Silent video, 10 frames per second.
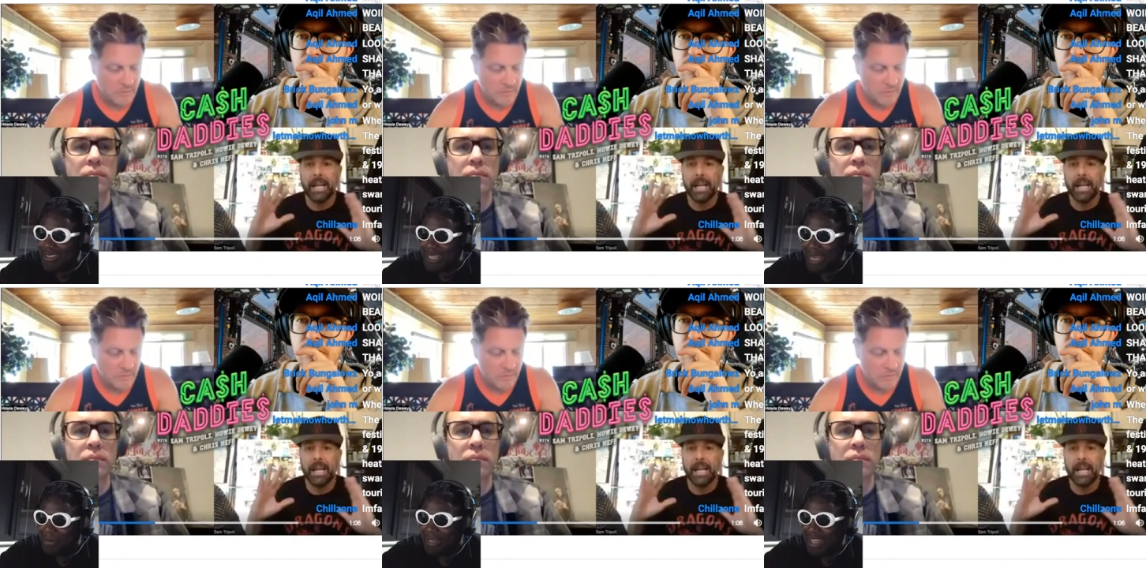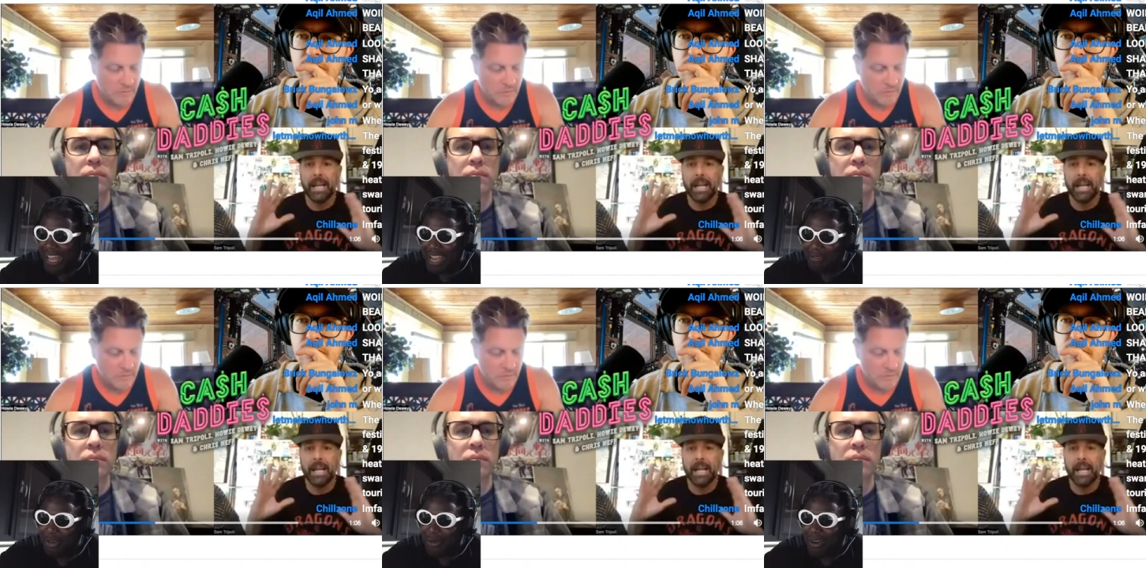Speaker 1: time in it. I have
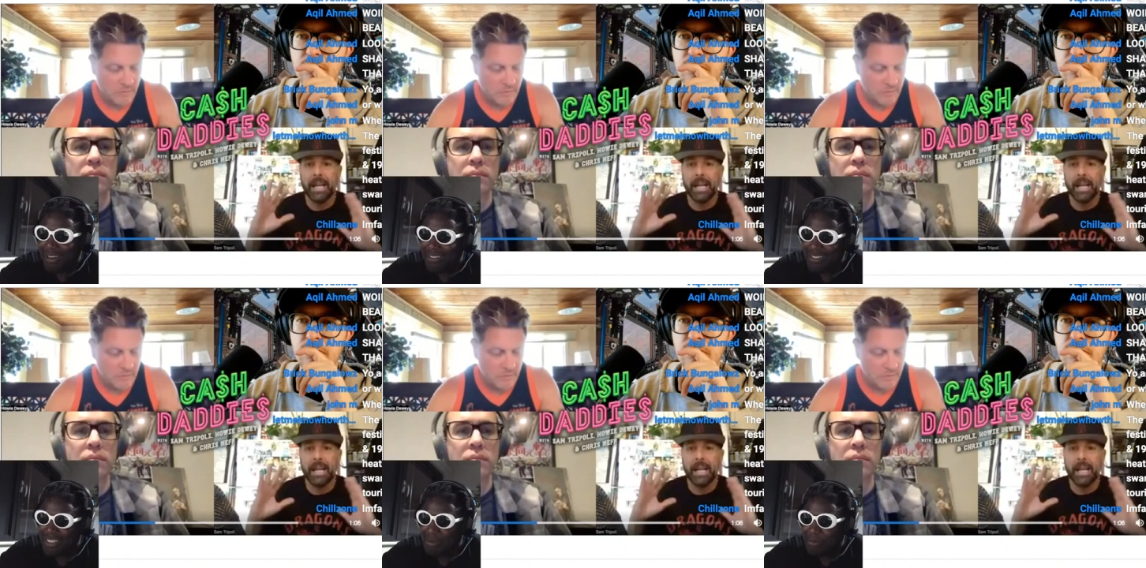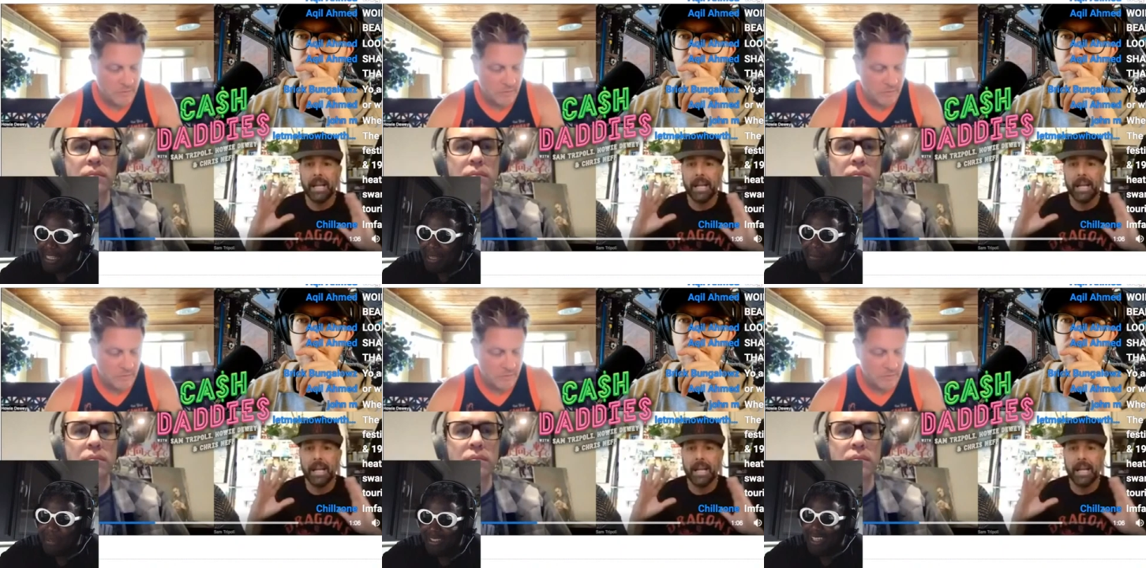no answers, but let
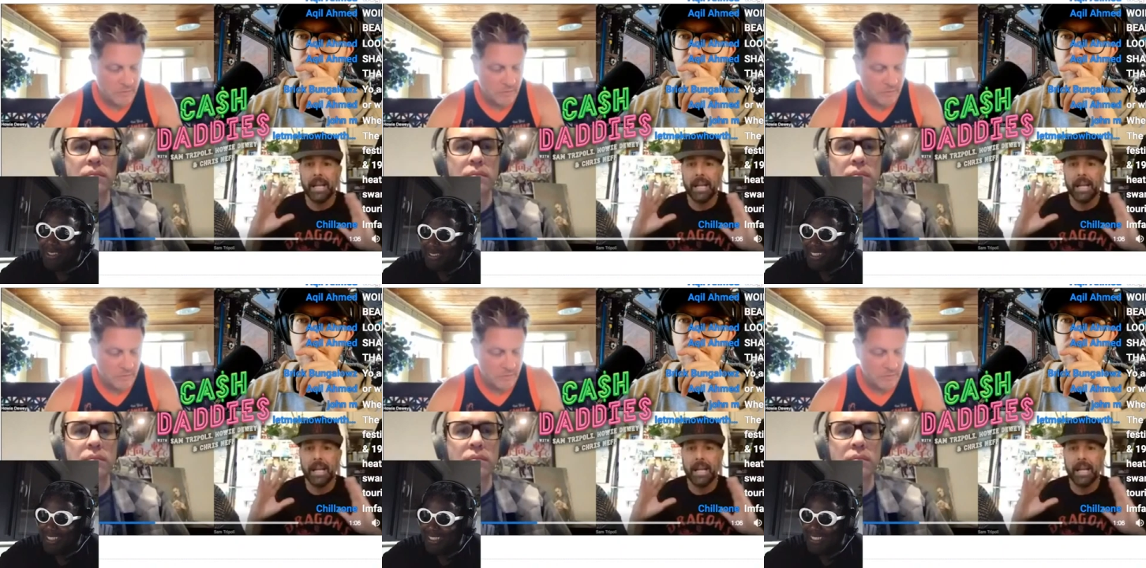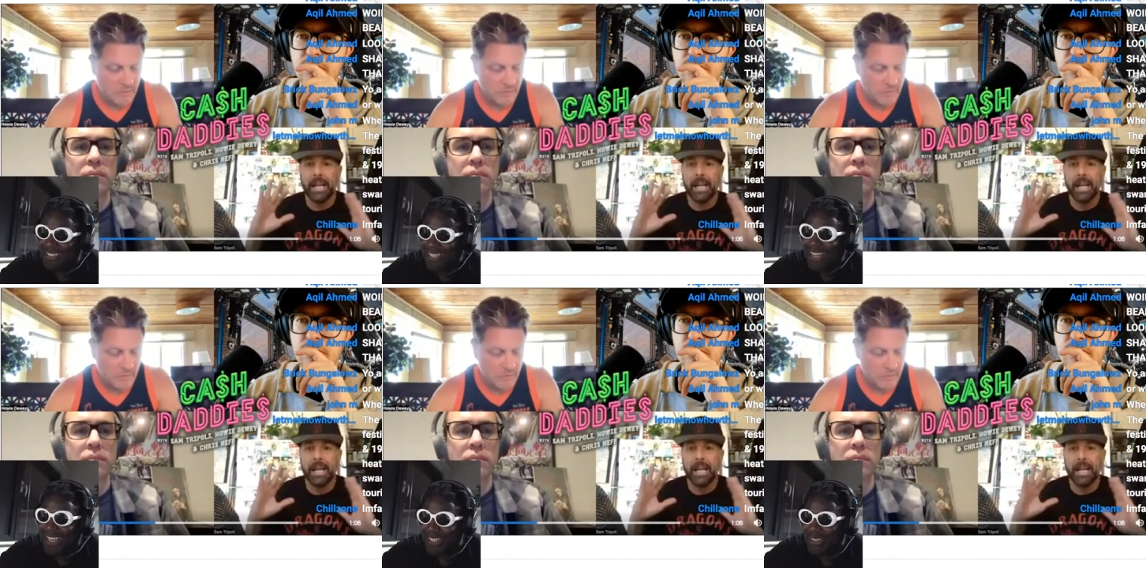me tell you the answers that
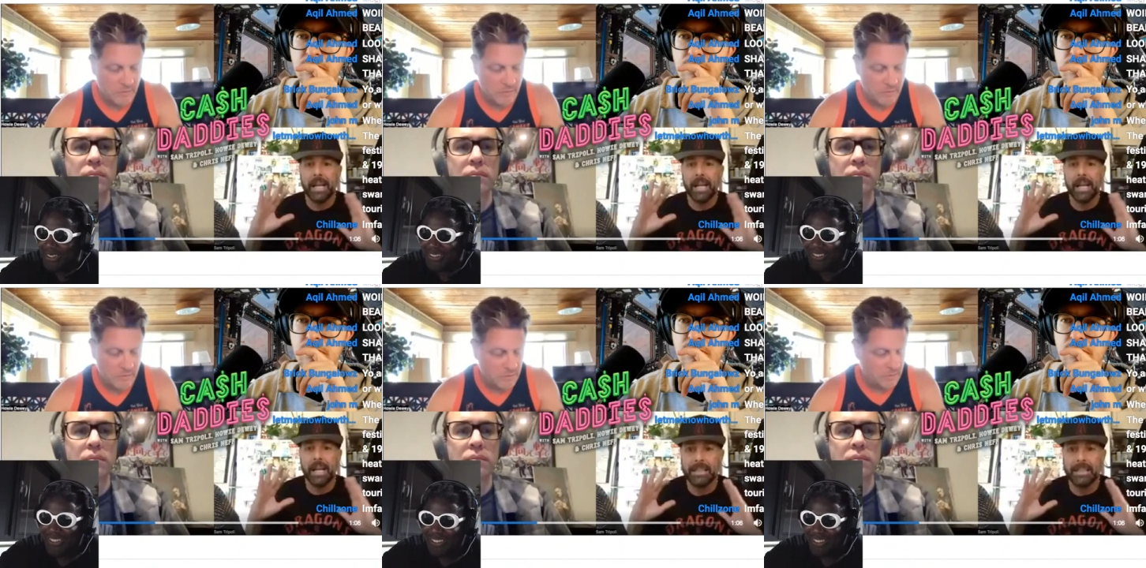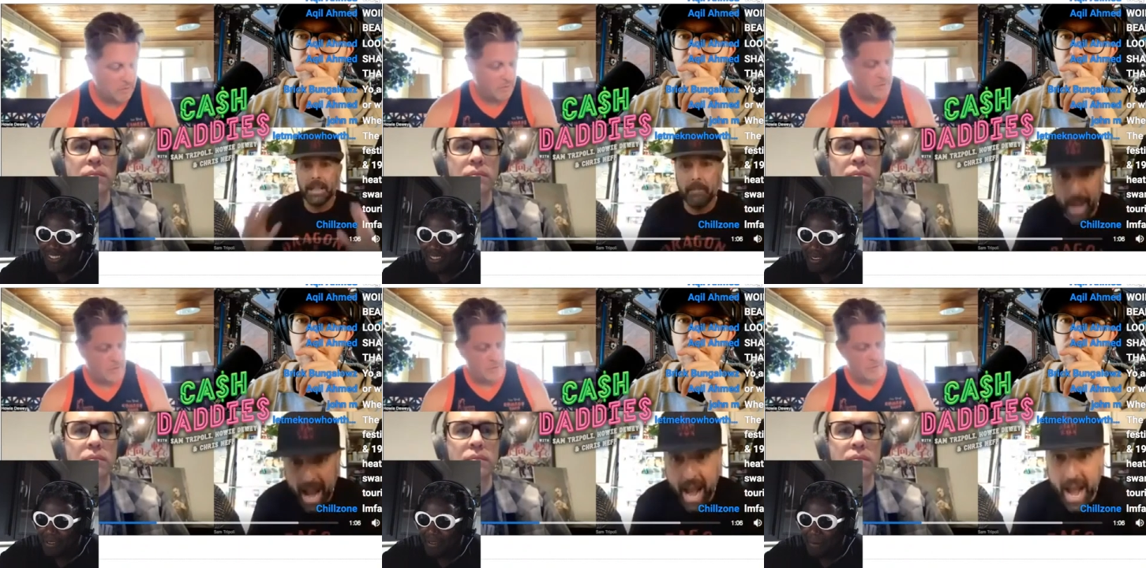I know.
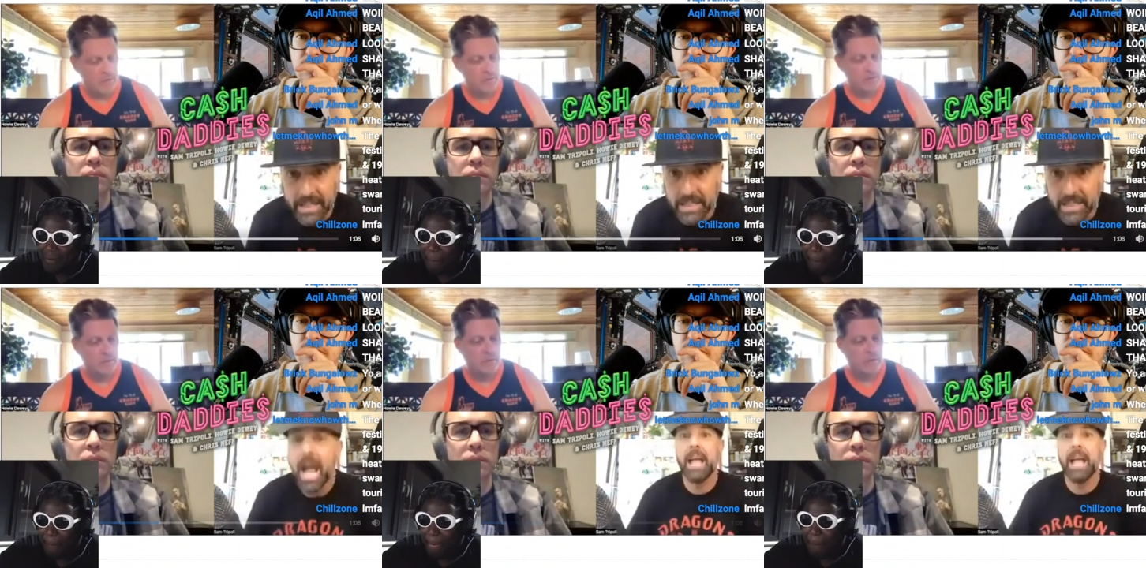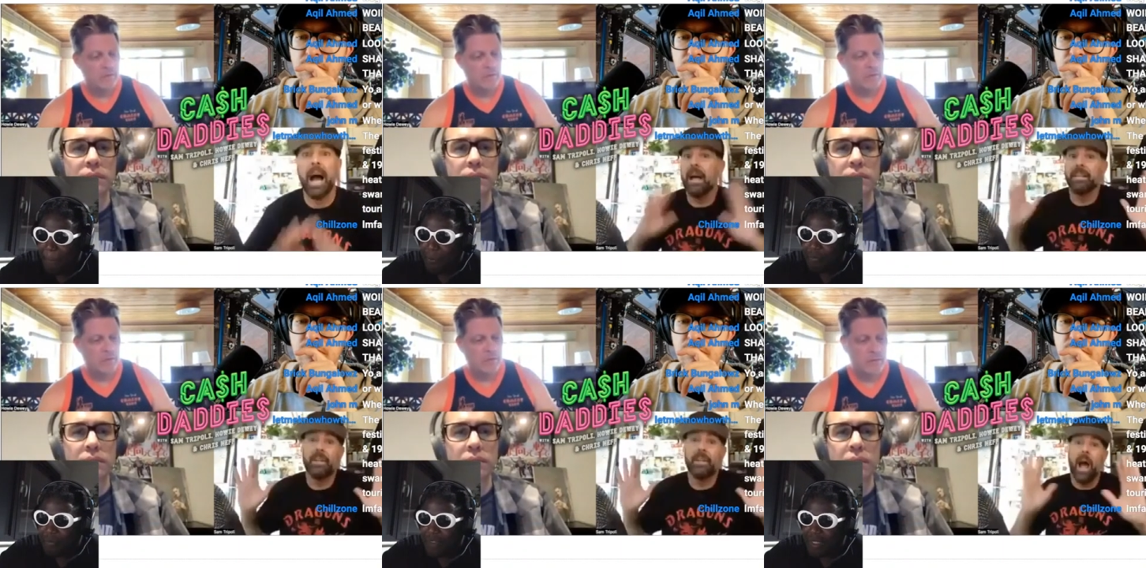
Speaker 2: Pain, and I
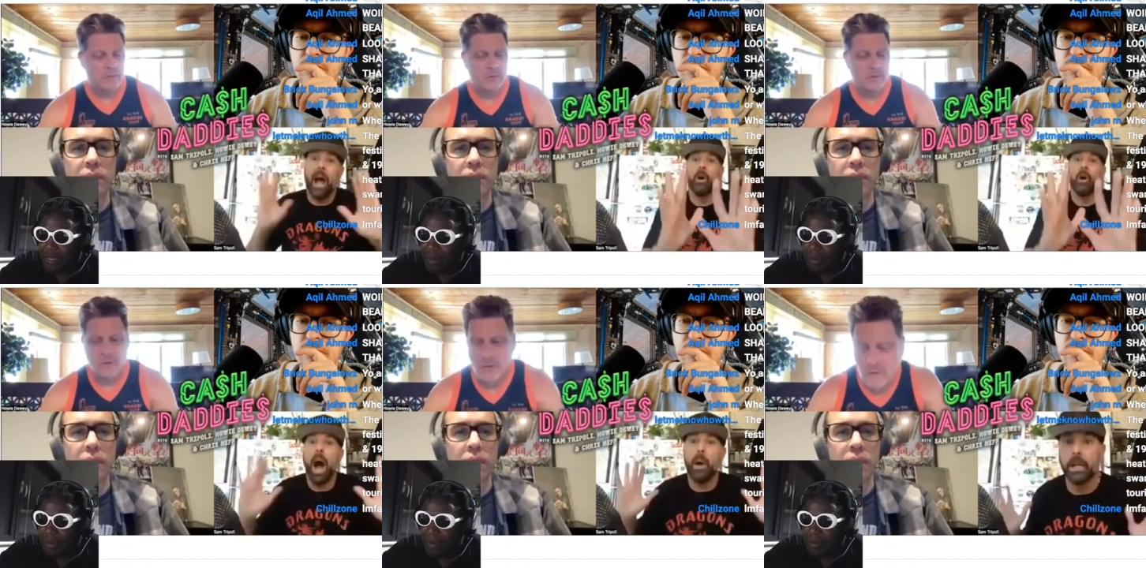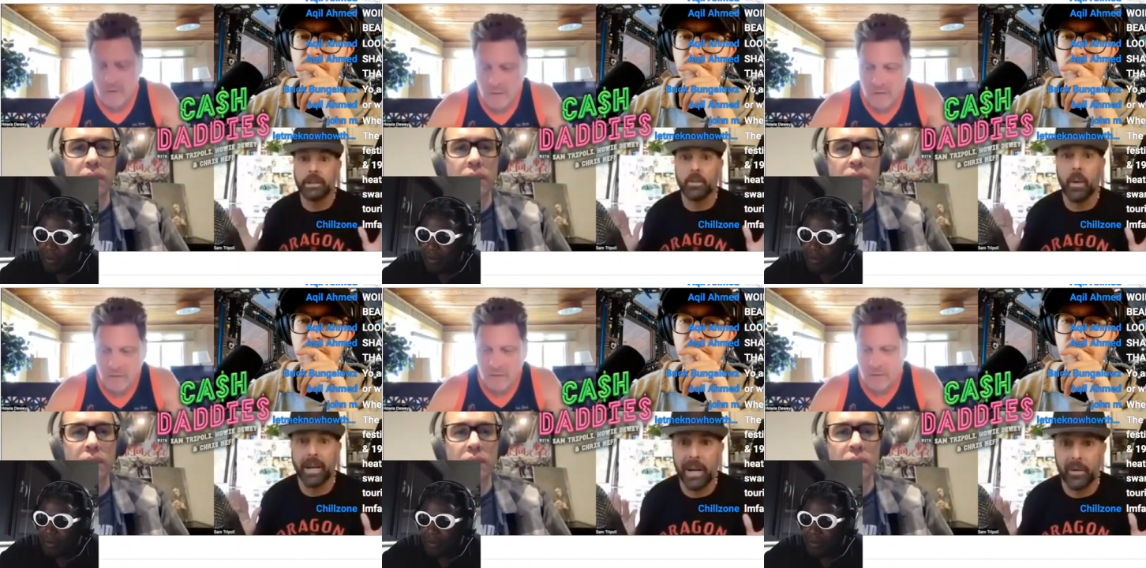know how he doesn't want to
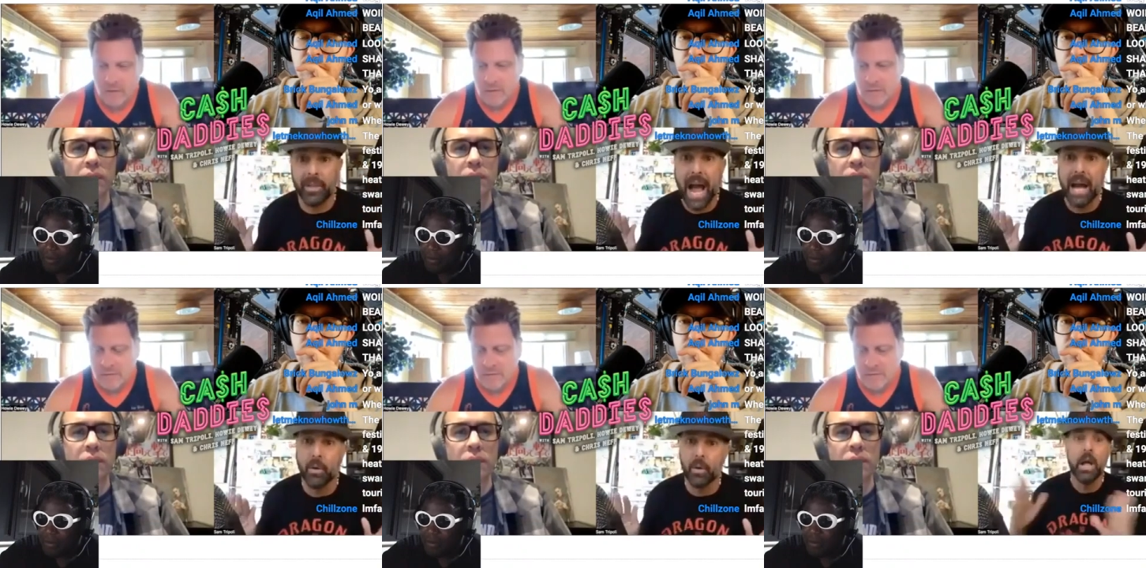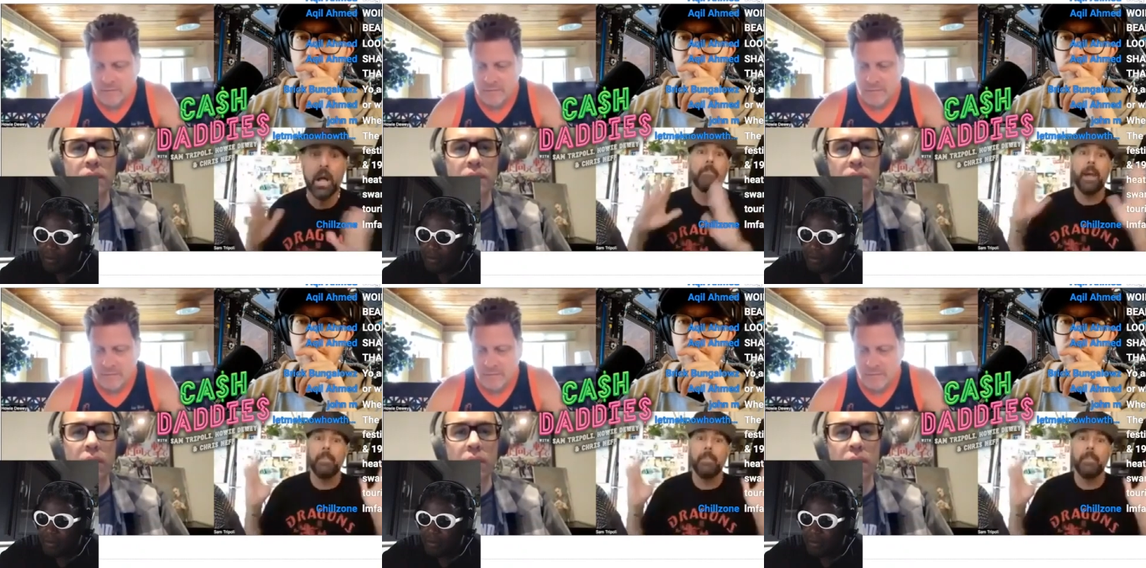hear that, or maybe